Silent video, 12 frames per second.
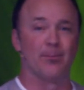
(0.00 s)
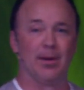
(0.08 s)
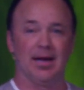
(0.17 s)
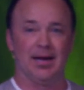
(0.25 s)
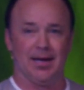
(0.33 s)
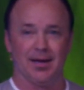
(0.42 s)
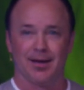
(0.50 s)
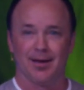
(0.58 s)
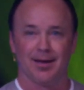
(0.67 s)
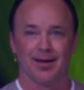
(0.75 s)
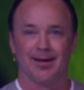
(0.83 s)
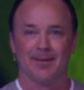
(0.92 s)
me.
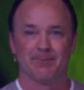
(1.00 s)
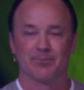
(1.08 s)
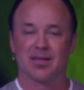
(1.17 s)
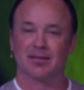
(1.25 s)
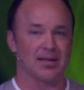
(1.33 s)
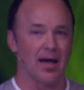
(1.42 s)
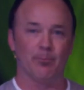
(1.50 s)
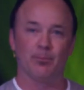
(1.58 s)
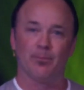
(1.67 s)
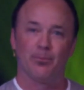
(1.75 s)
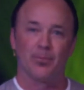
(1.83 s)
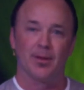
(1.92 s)
Because
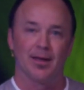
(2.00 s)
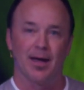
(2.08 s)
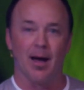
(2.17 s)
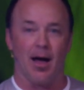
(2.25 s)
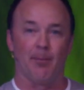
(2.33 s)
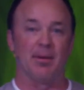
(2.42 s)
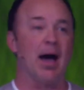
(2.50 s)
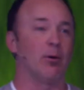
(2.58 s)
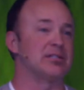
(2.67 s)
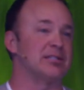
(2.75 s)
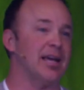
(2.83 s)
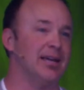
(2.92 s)
I'm now
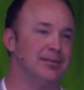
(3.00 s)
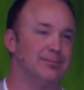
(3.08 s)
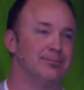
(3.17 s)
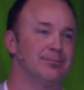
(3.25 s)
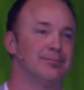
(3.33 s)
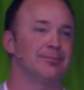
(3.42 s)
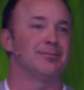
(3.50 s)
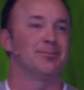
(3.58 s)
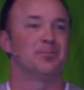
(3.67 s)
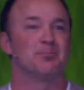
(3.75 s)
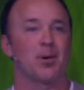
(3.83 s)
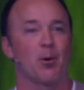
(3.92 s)
a saint,
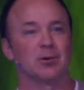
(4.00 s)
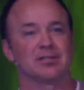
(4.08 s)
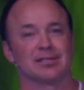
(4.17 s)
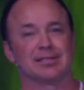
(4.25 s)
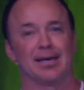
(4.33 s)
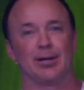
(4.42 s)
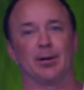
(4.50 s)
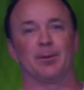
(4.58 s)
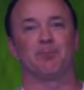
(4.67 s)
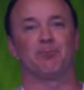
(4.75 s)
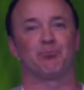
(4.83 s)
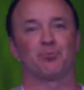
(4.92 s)
but I was a sinner.
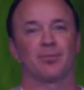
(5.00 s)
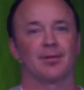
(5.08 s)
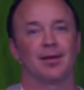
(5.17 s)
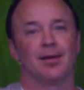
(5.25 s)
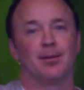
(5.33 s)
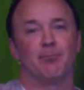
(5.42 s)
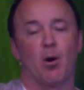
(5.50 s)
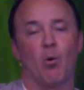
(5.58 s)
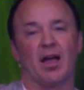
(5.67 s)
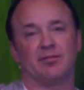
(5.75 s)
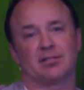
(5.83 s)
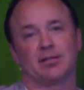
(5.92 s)
My
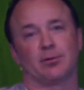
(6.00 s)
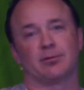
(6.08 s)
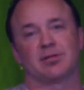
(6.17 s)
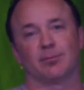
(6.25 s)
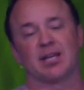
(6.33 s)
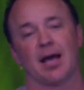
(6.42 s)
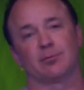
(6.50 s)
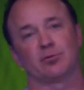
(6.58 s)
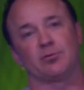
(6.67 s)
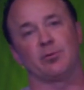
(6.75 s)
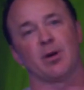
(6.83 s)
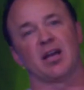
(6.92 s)
wife still
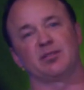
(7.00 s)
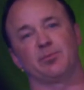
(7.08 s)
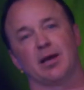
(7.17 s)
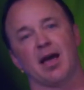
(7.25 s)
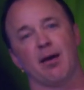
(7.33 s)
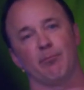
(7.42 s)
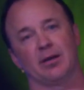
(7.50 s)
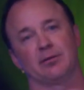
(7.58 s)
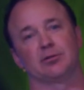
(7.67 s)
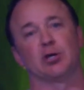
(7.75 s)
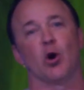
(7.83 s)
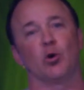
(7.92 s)
sometimes reminds me I haven't been
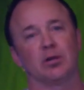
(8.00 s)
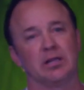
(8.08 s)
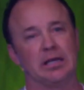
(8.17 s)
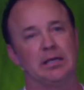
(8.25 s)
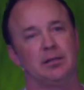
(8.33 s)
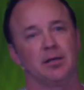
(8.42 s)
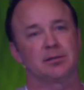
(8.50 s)
totally